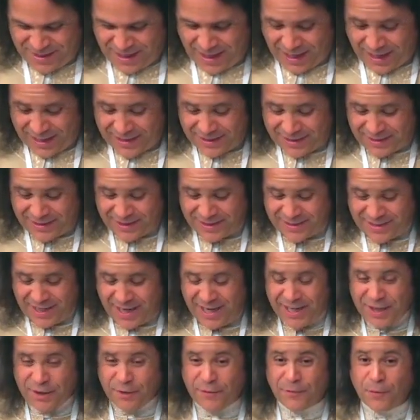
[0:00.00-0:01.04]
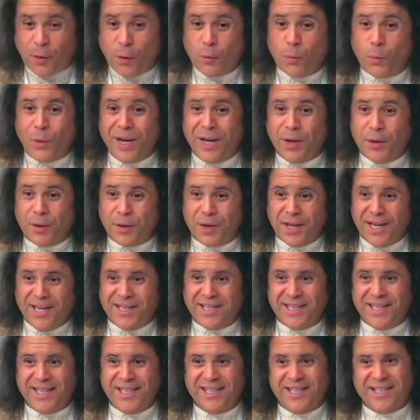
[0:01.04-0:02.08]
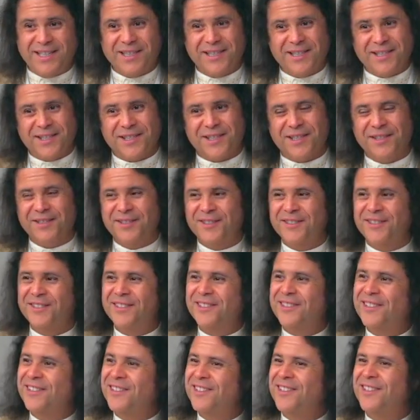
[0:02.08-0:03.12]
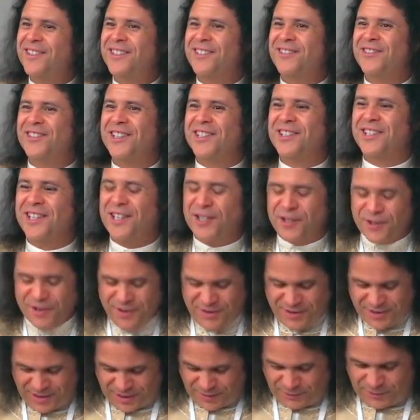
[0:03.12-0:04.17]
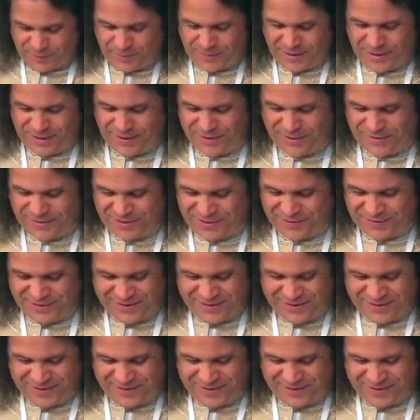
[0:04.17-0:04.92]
And the desire for wealth and ease. What nation does that remind you of?